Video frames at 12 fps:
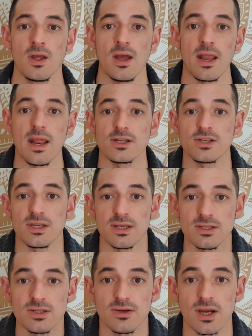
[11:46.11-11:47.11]
and actually
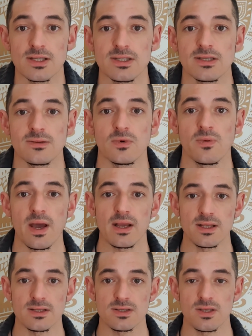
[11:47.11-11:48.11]
integrating them all
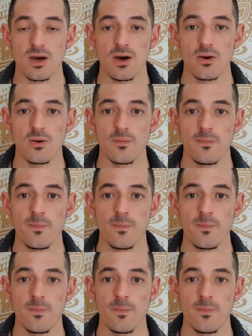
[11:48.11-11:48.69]
back into the whole.